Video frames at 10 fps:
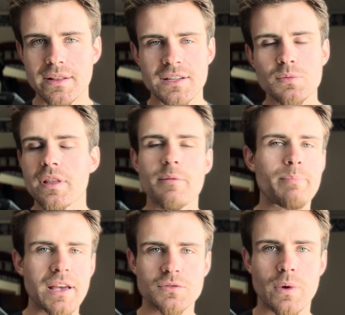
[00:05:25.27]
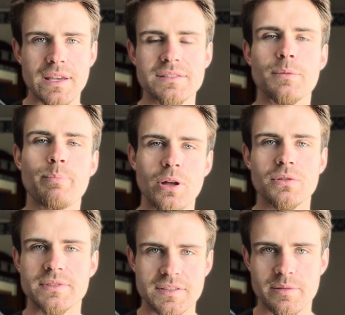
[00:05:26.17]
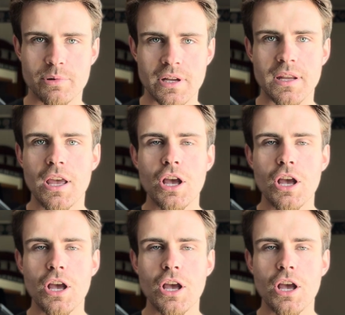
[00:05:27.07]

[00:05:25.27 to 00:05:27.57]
That's one of the best ways to build discipline,